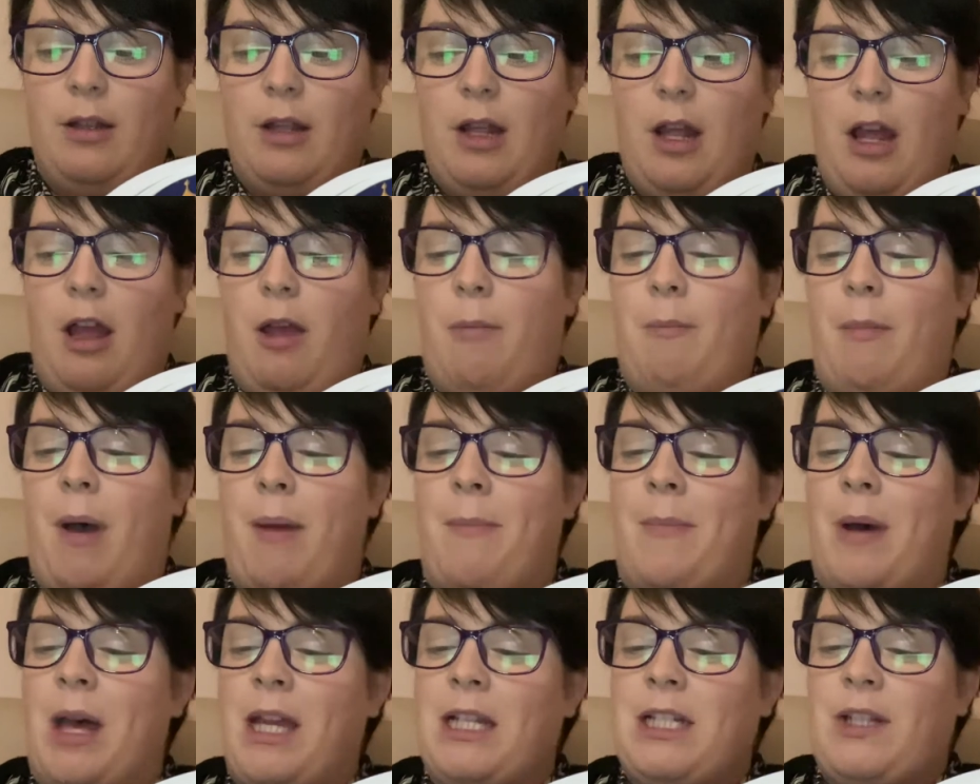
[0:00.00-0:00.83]
My
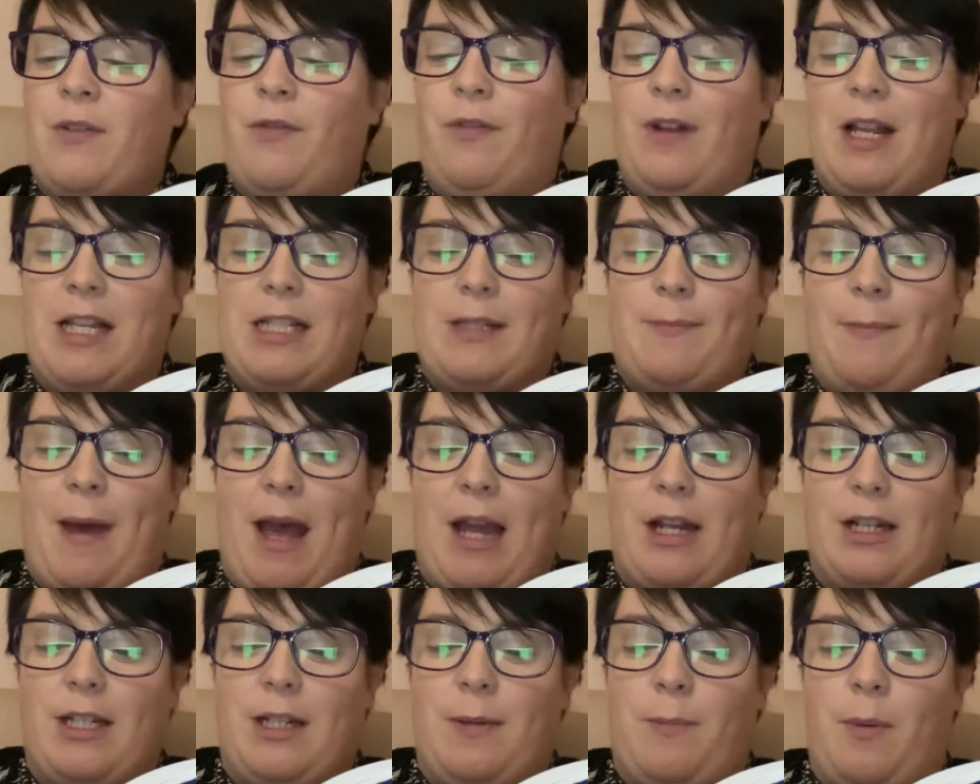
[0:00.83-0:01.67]
mind flits
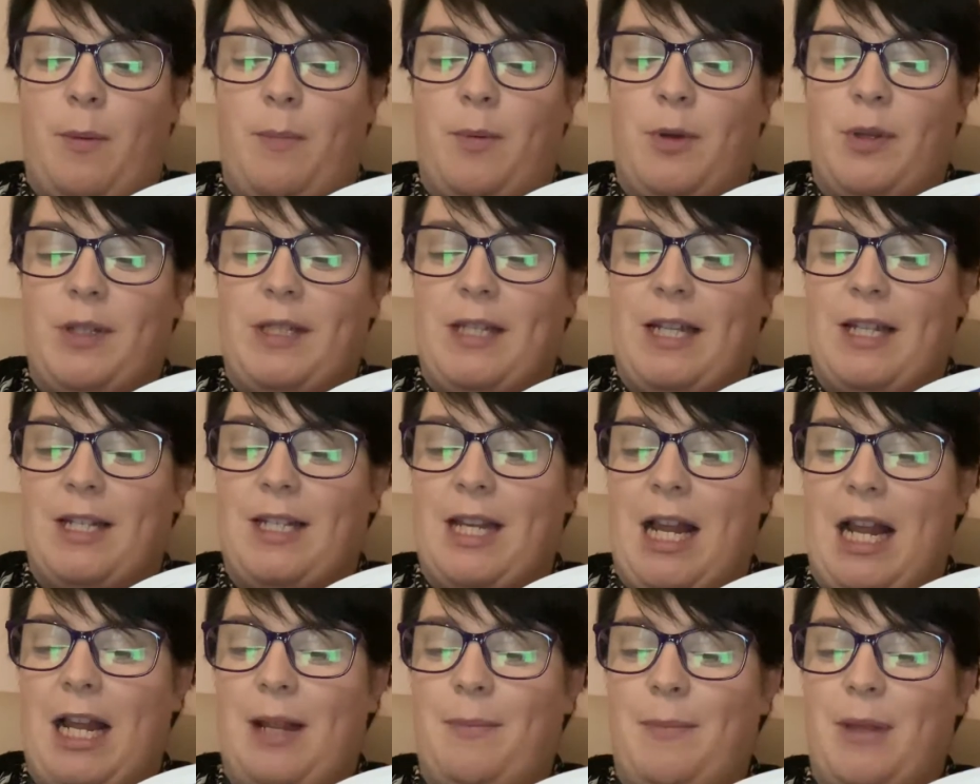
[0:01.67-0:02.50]
back to Babusia
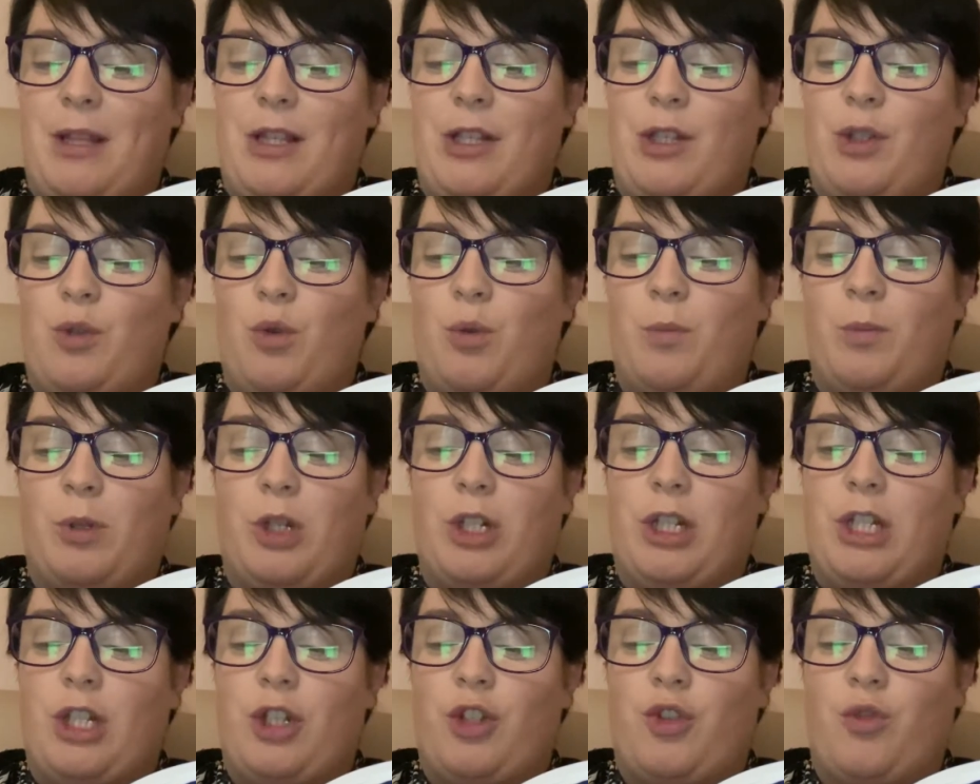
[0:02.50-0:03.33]
telling me the storm could
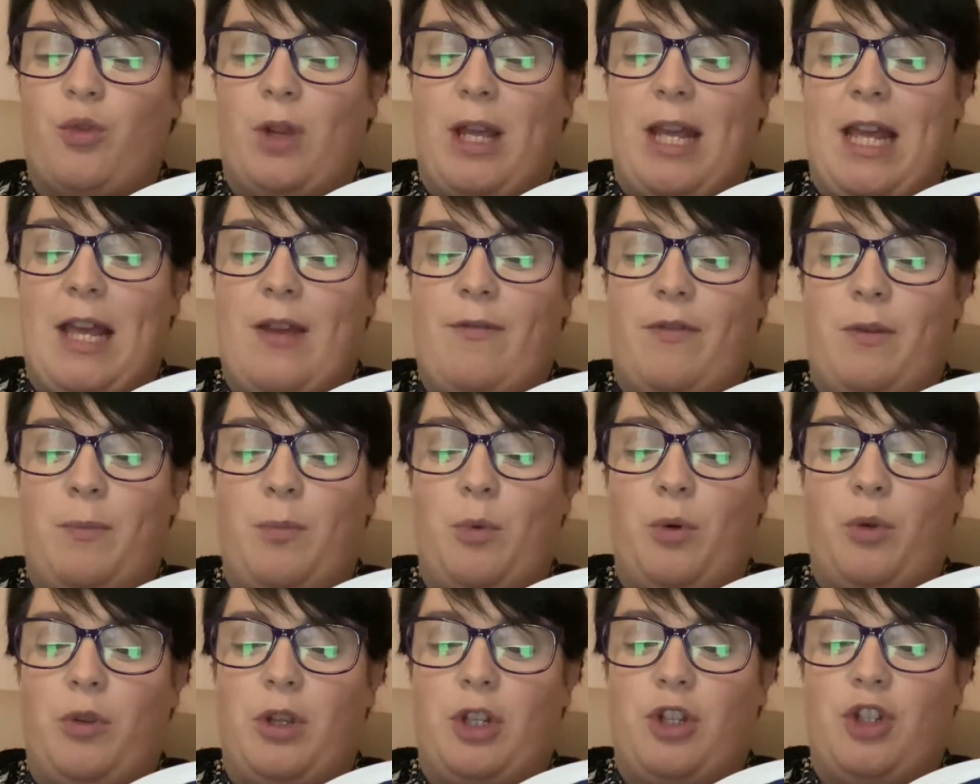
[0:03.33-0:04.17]
destroy even
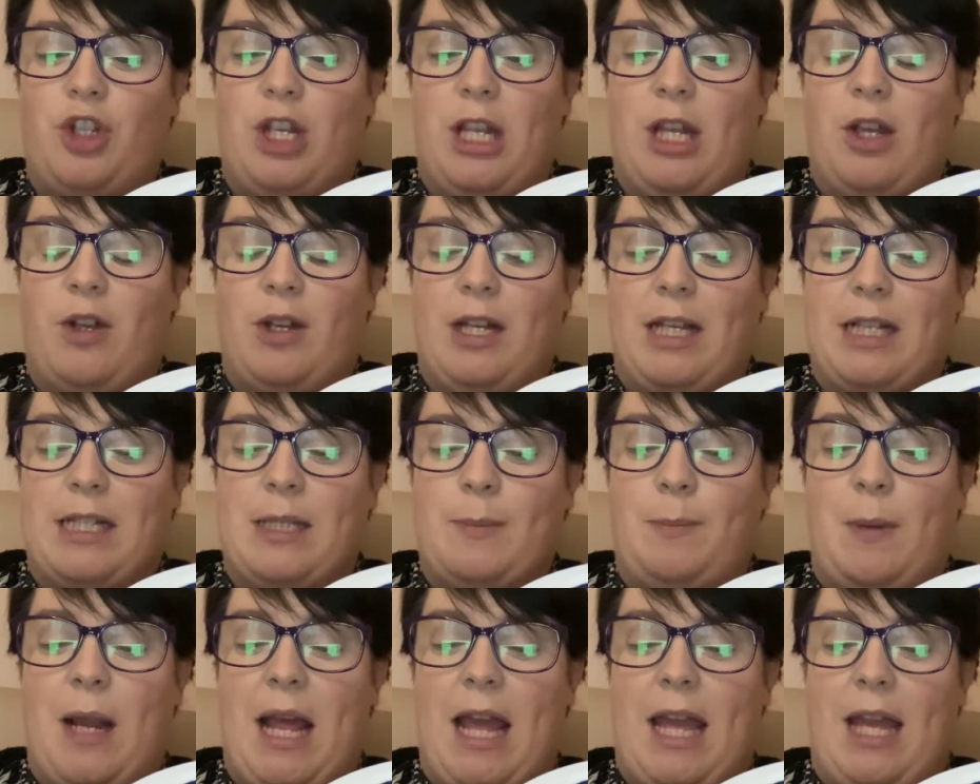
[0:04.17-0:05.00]
more than she could
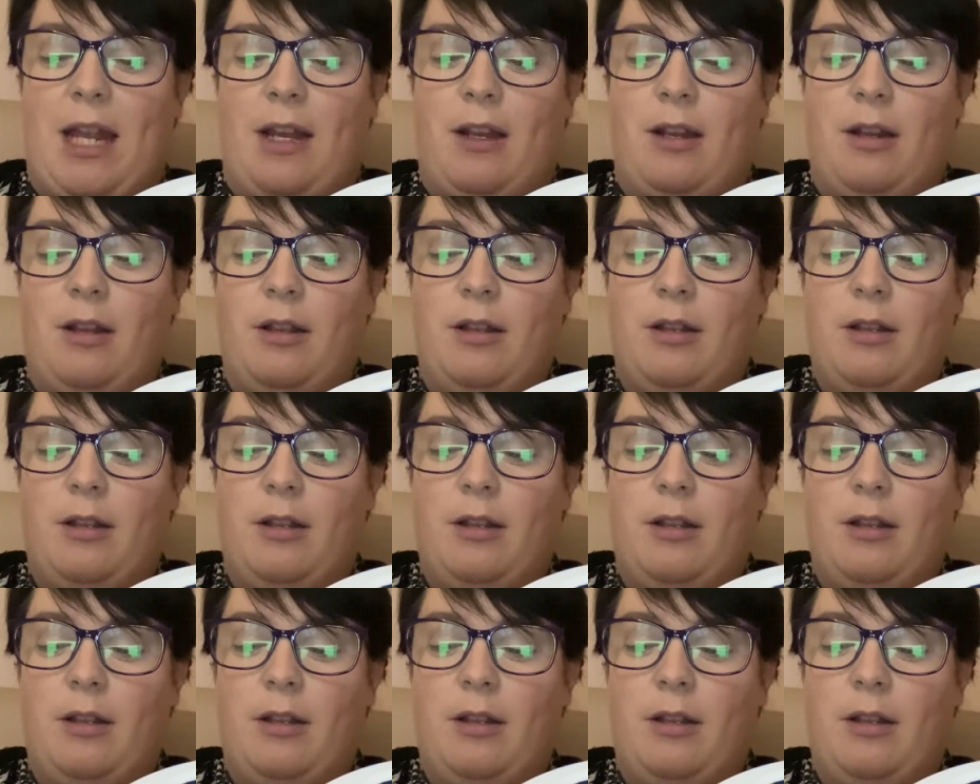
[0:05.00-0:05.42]
explain.